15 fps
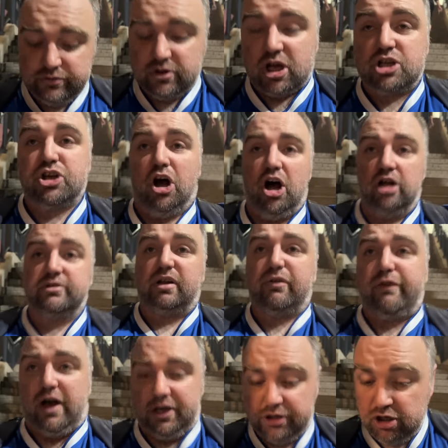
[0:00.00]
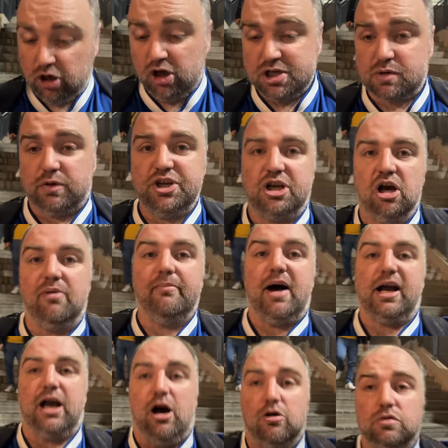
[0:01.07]
it's hard to find yours when you come
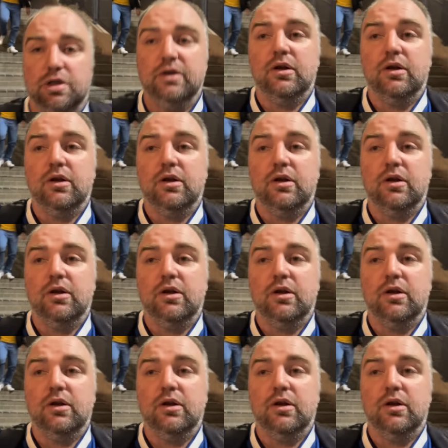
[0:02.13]
back out.